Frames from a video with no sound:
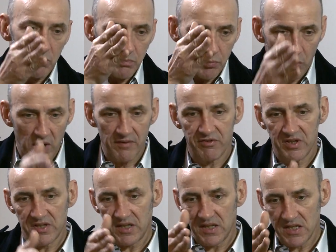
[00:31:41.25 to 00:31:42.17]
put
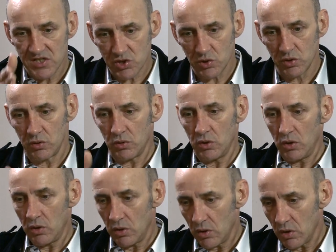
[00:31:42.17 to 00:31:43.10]
everything into
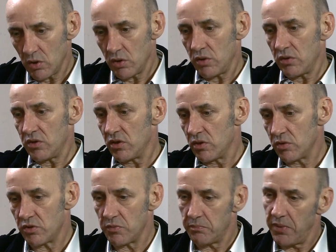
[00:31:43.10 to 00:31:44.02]
the
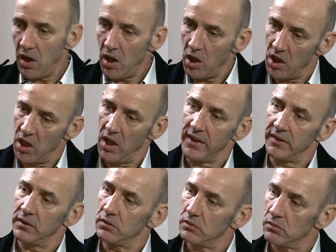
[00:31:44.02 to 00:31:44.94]
bar line